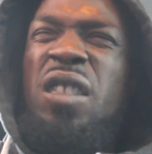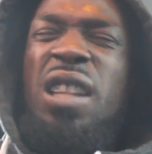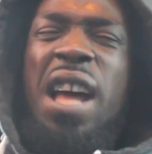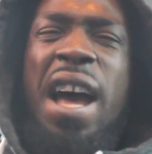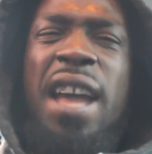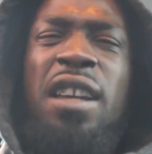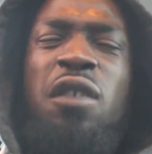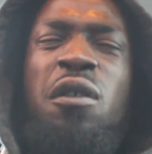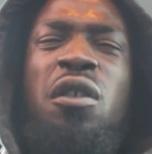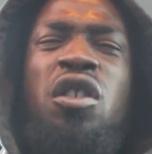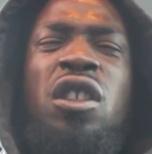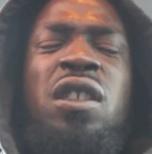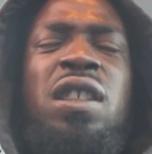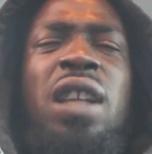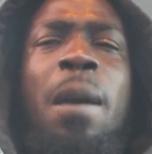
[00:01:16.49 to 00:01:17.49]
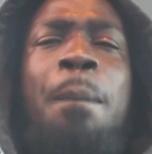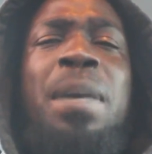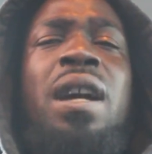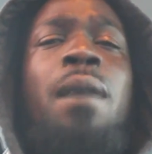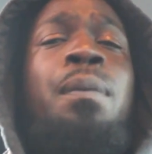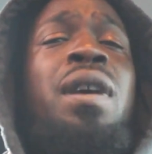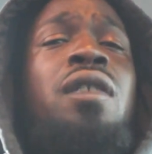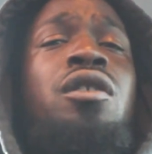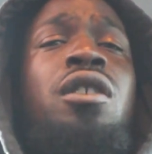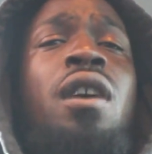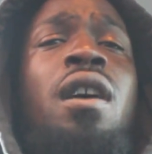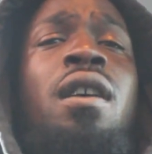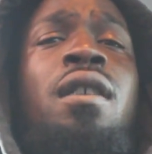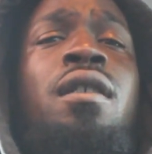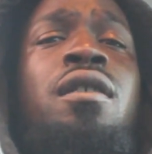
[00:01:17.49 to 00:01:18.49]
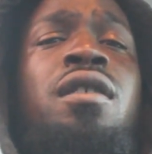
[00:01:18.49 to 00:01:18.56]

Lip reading: like, you could just see a bigger picture.